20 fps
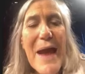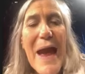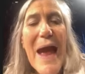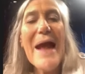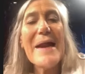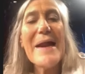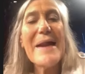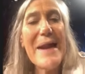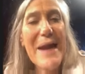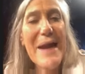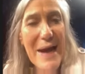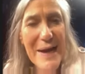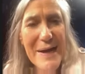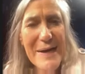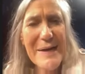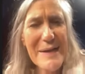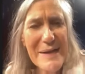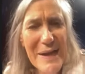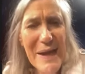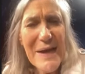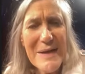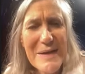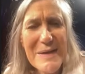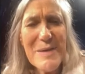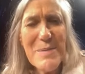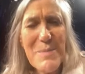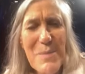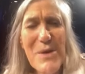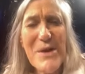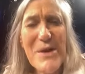at 9 o'clock
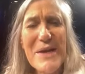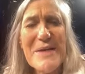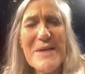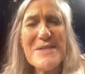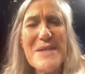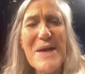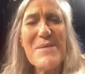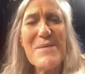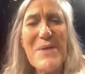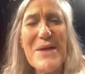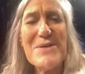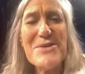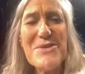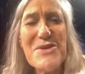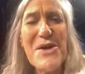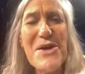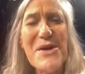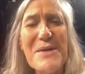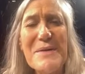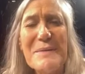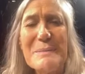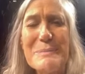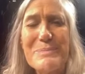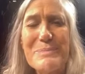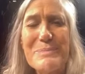in the morning. Is that right, Seán?